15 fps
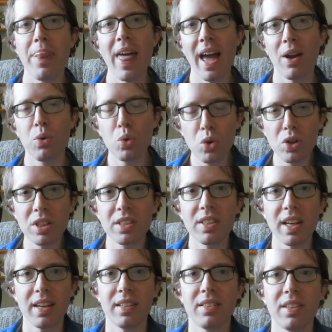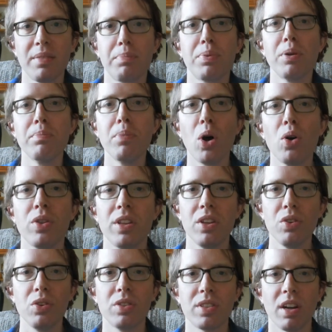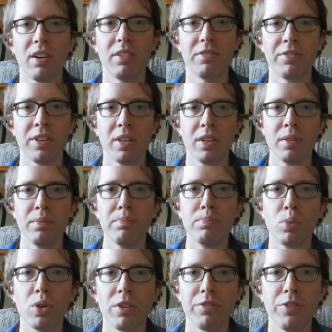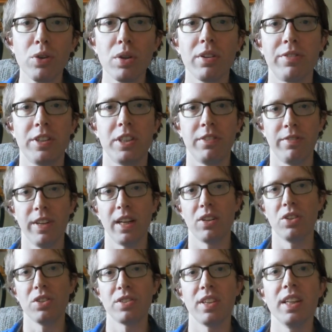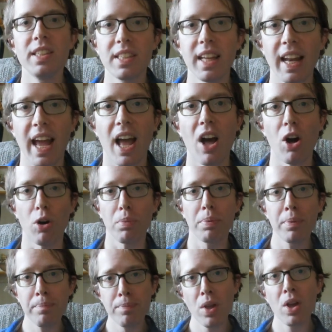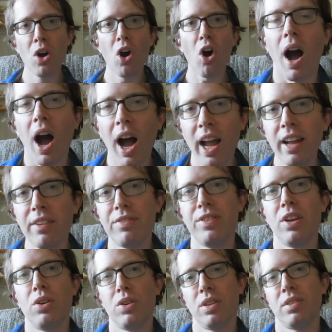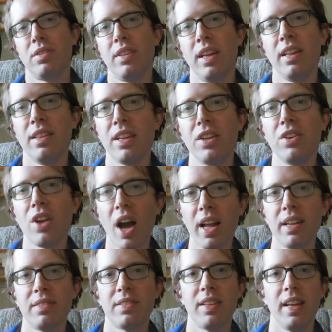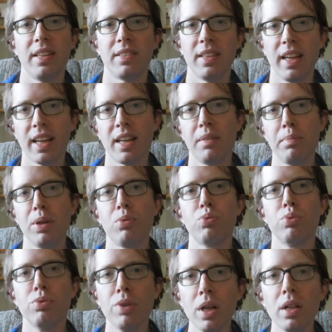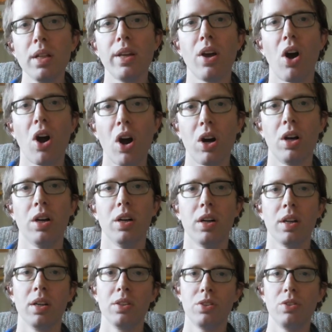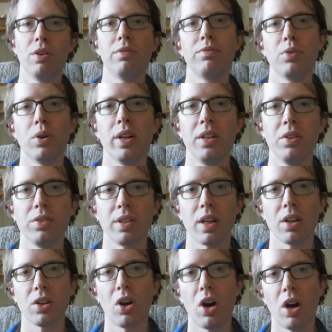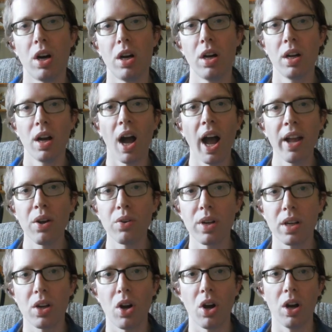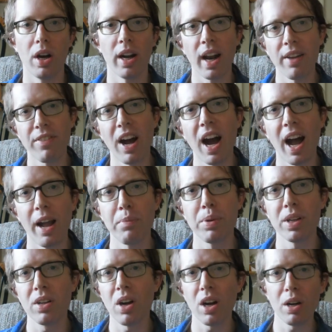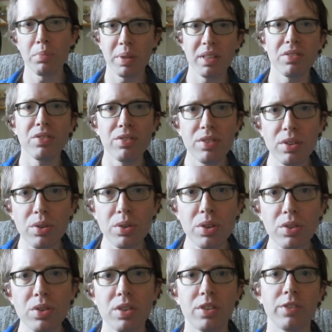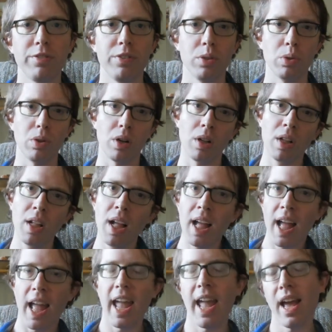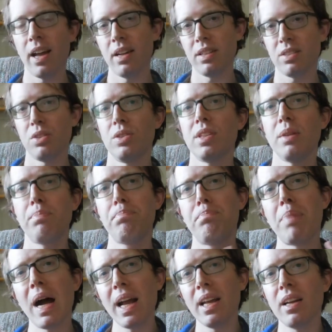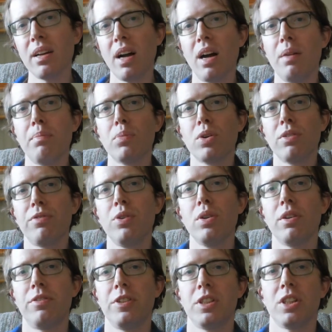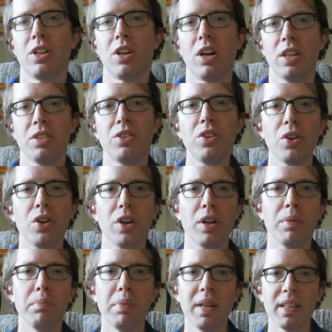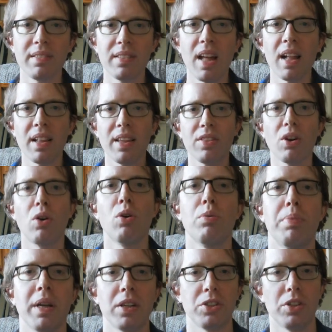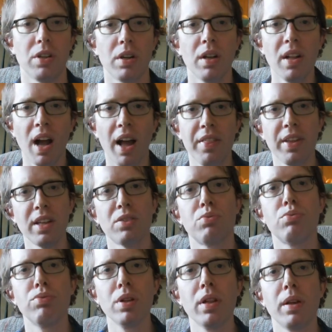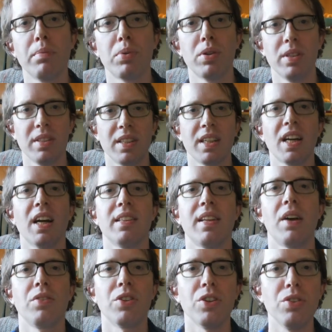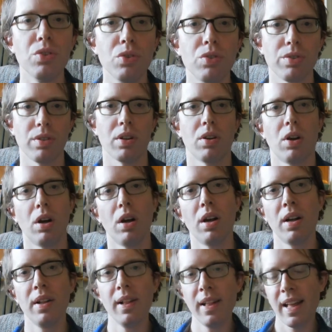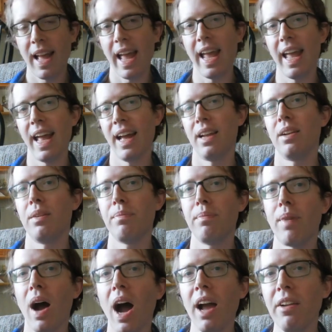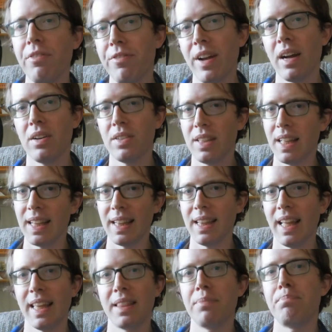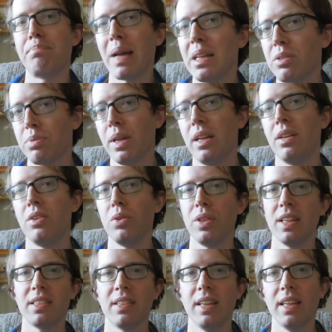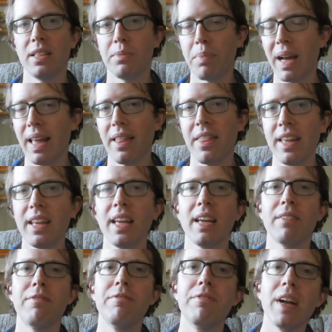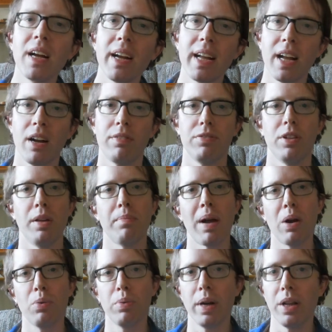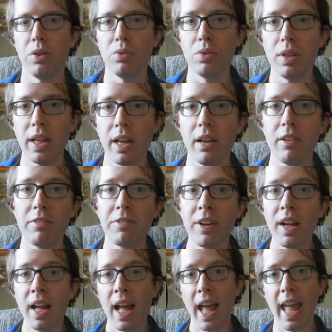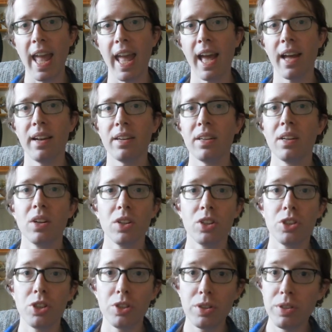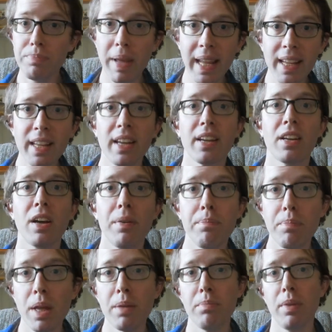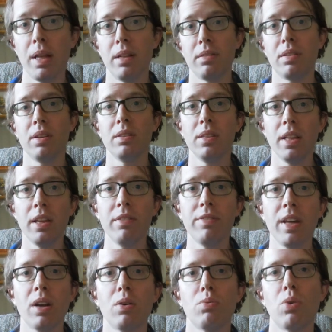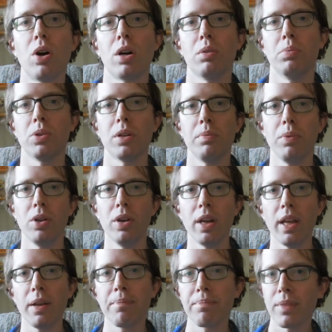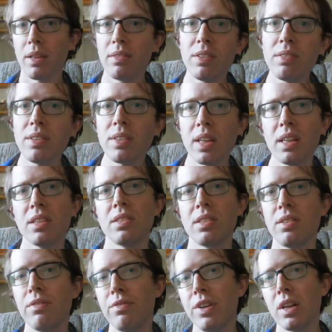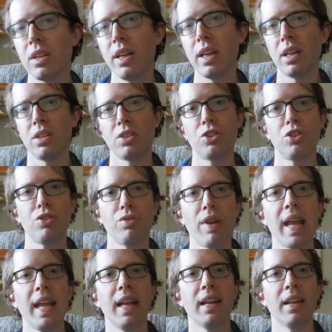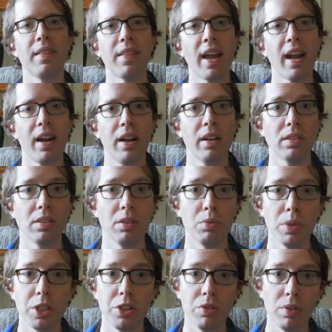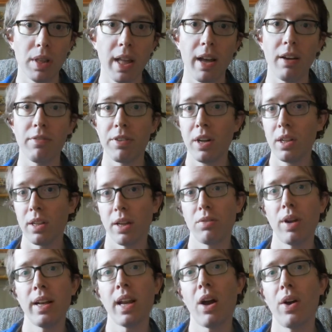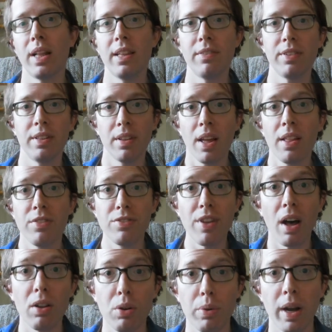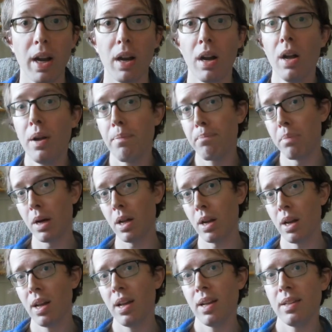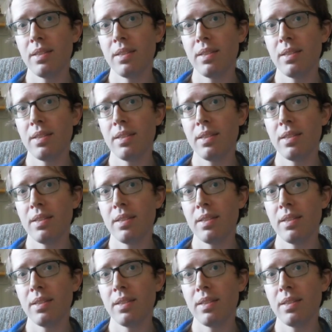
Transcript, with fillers: that, or to, to promote the use of more fuel-efficient vehicles is going to help. I have noticed that in the United States, it can be really hard to avoid using a car. I own a car, and I have a hybrid car, but it still uses fuel. And so it's like buying a more fuel-efficient car is good, but it's not like the whole picture. I think it's really important to cut down your use of a car. And I found that like the best way to do this is by thinking very carefully about where you live and making a commitment to live in a walkable community. This is going to severely constrain the areas in which you live. Like right now I live in Delaware, but